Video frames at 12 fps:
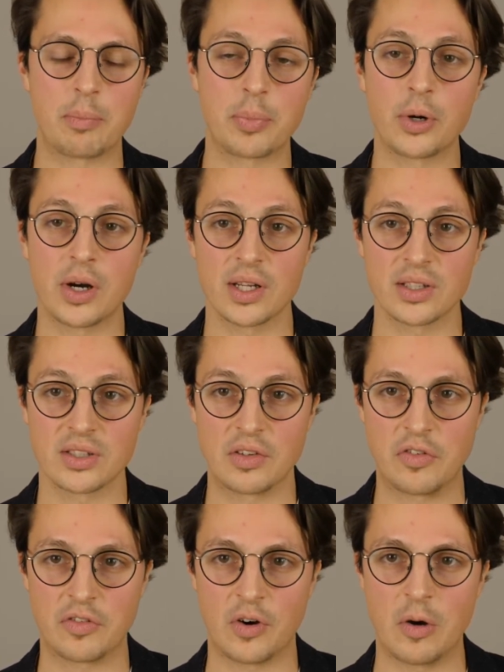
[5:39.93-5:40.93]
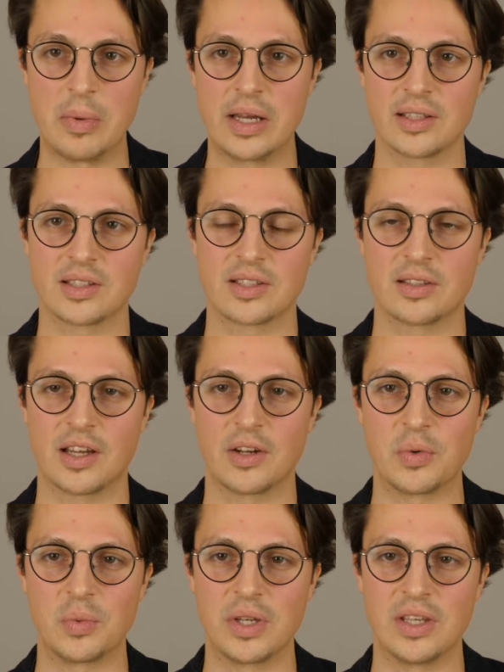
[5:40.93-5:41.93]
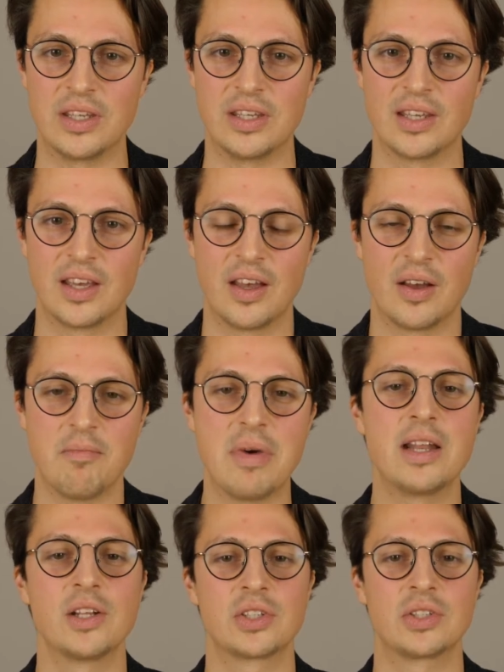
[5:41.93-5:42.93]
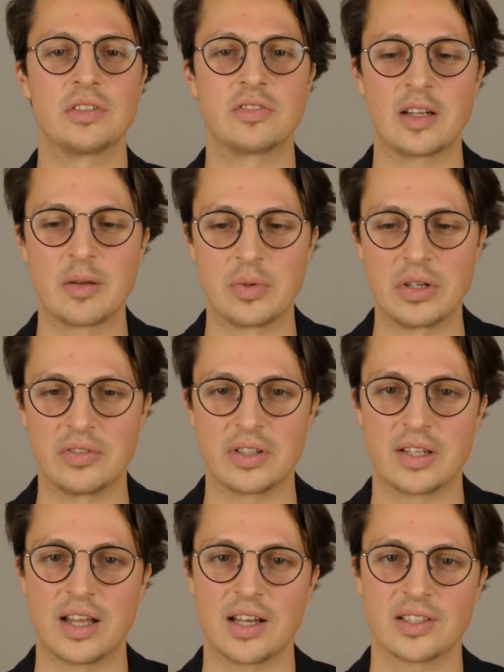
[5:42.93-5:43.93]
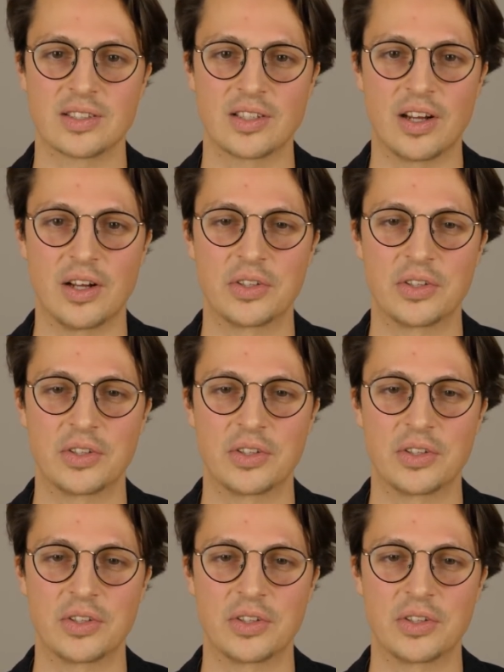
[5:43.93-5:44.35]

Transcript: products and formats that we managed to develop over the last